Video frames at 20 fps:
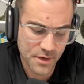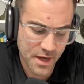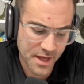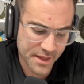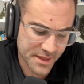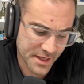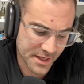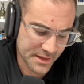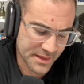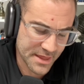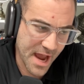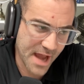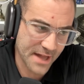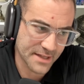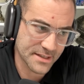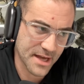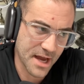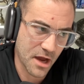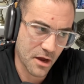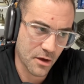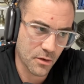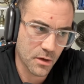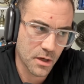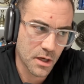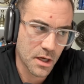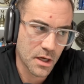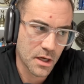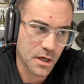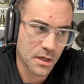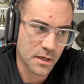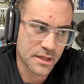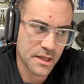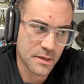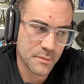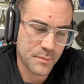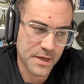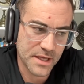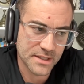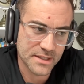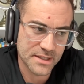So I think that's how
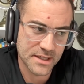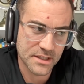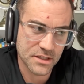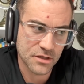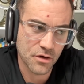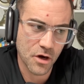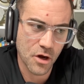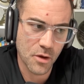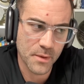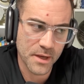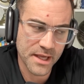the business grow.